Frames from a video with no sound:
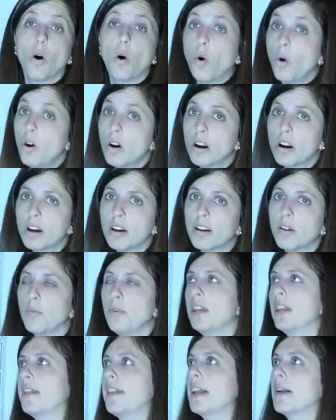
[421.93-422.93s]
or we
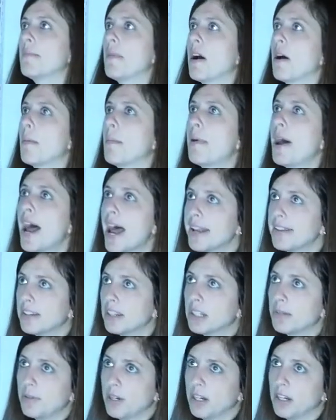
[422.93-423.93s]
could think about past
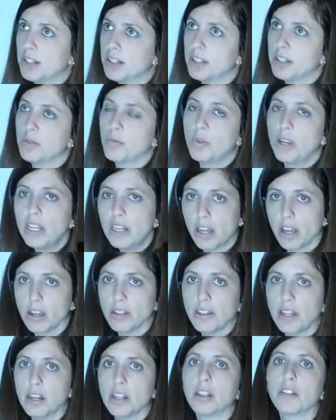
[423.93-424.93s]
experiences and we know
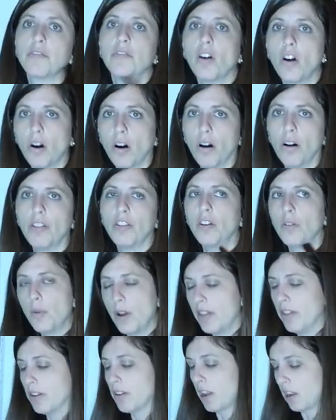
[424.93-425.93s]
that in the fall, the
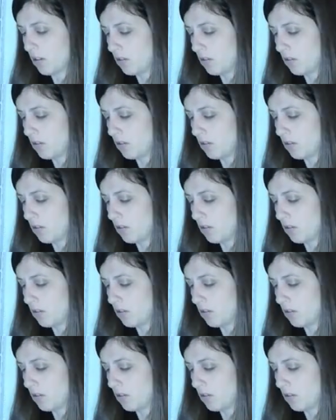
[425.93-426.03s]
weather got